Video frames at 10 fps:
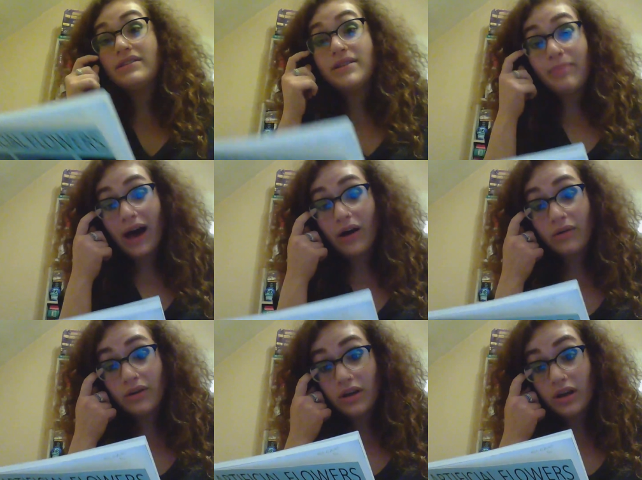is
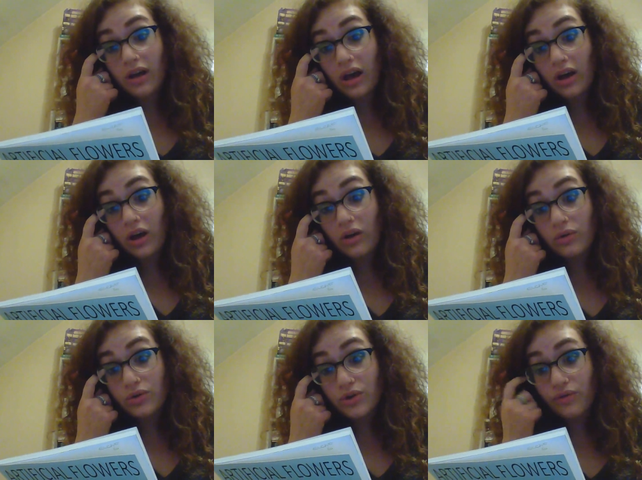about a girl
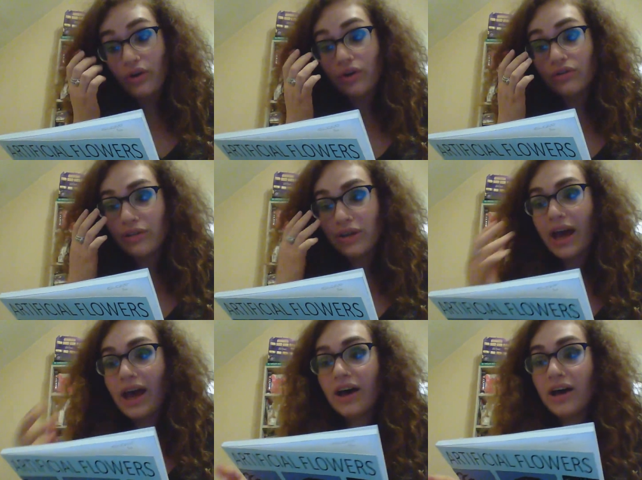called Siobhan,
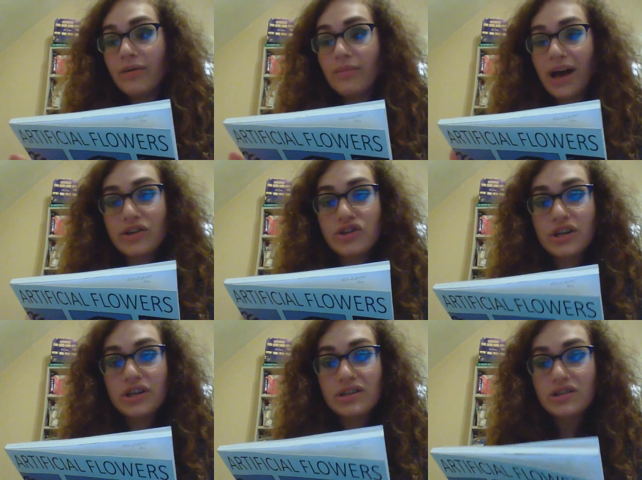and
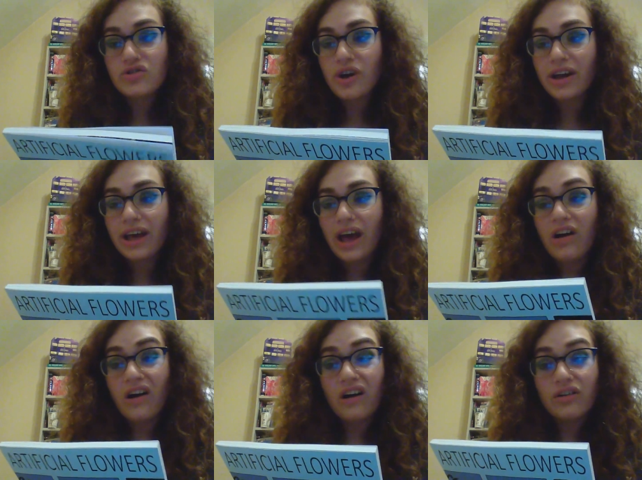she's trying to get
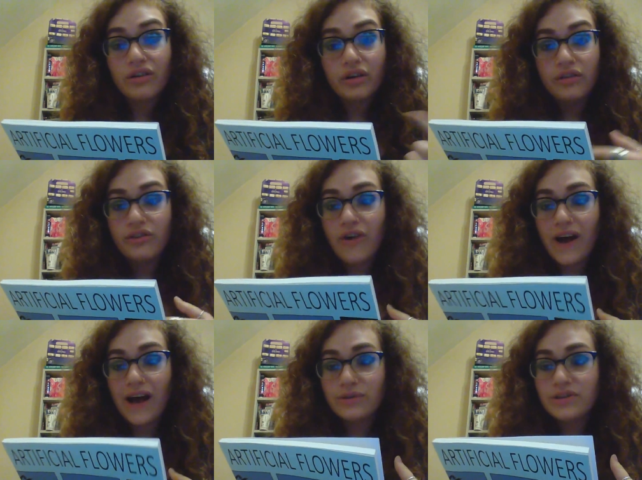her art career off the
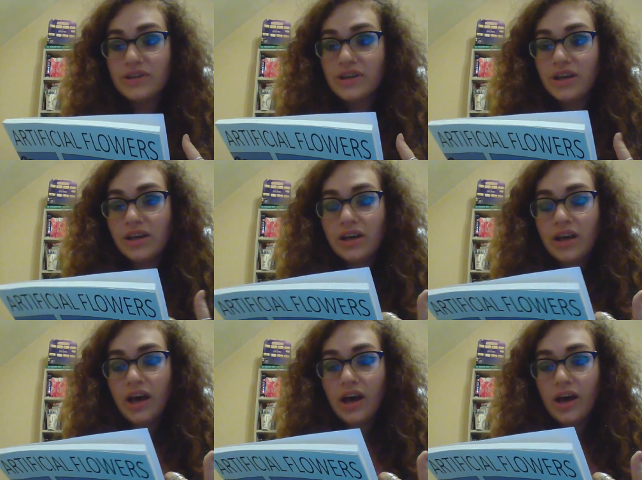ground,
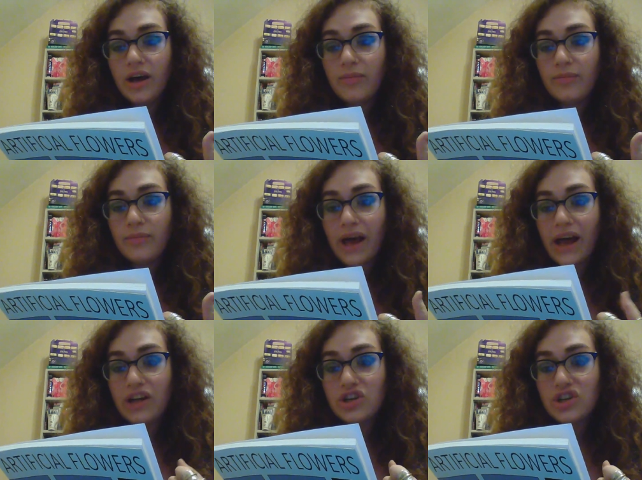and
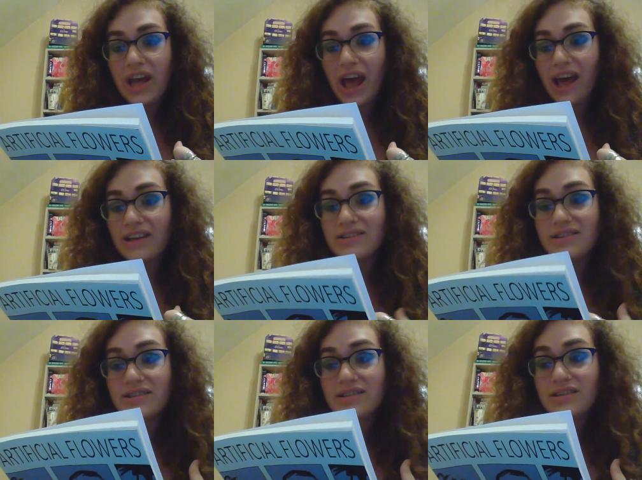she
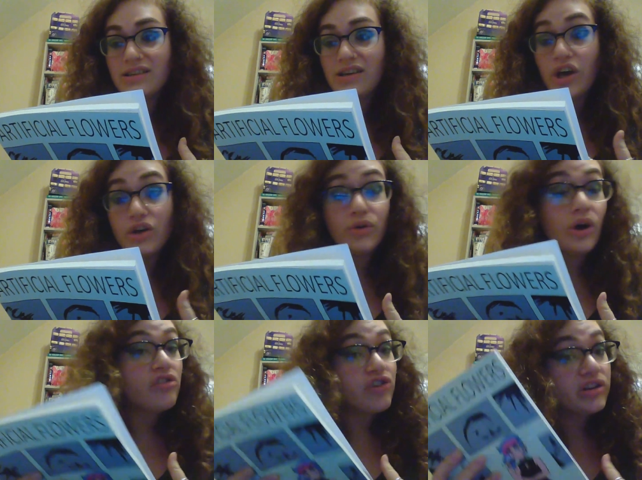has a new
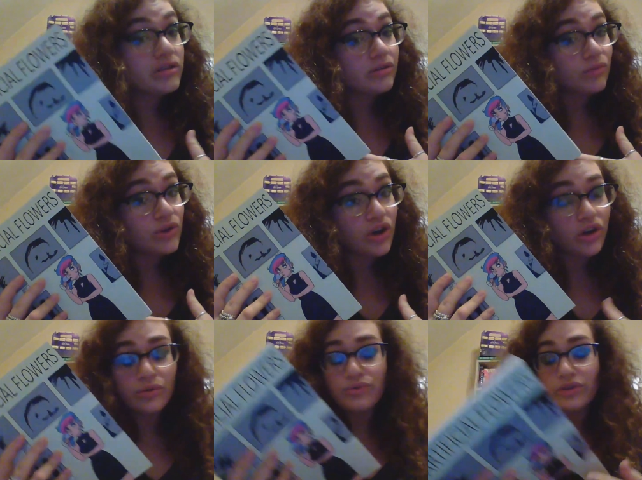girlfriend, which I
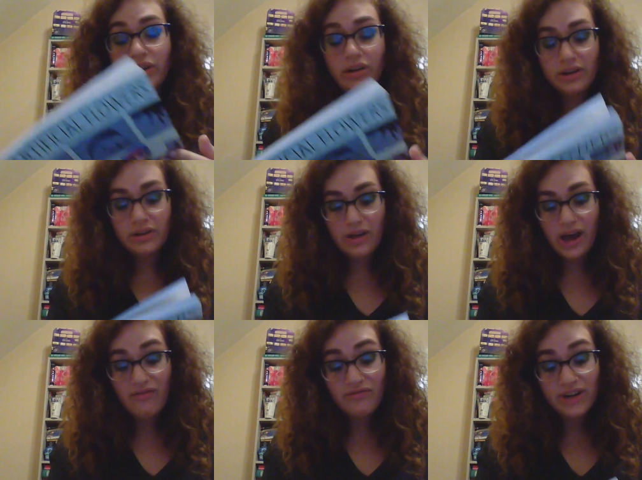thought was really nice. I
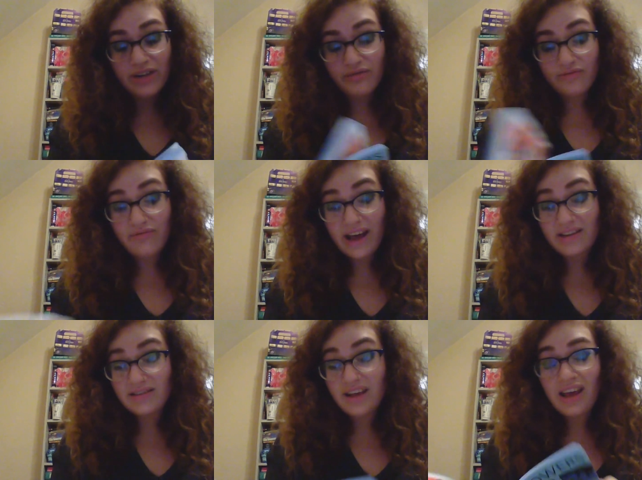haven't really
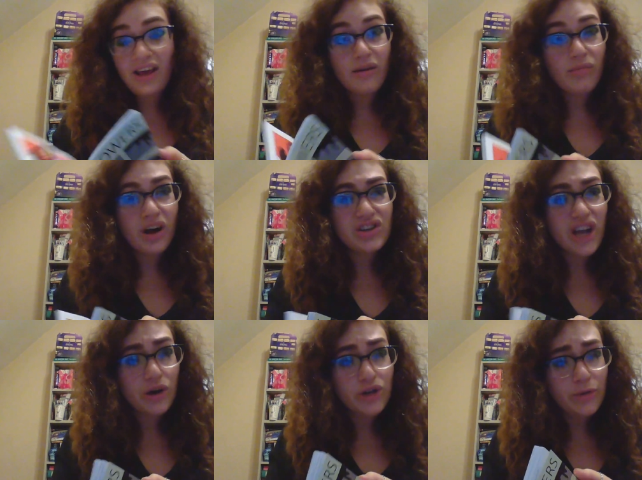read much
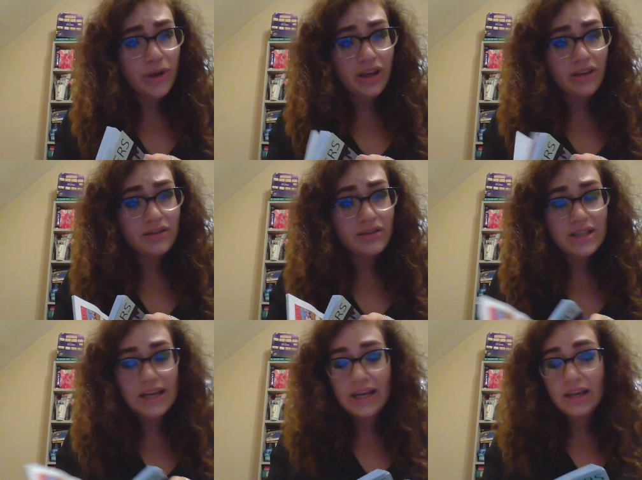
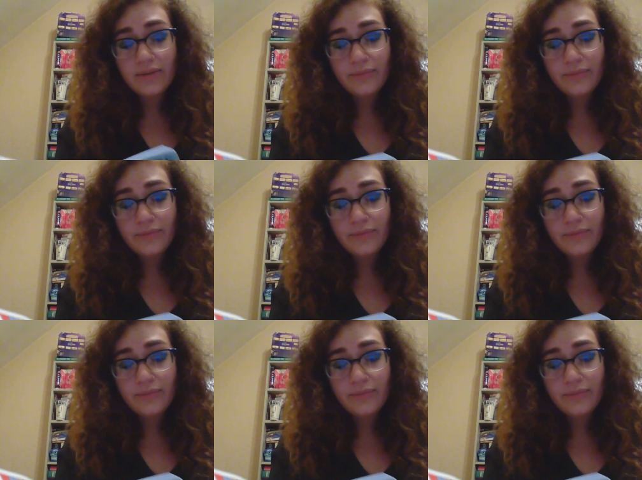LGBT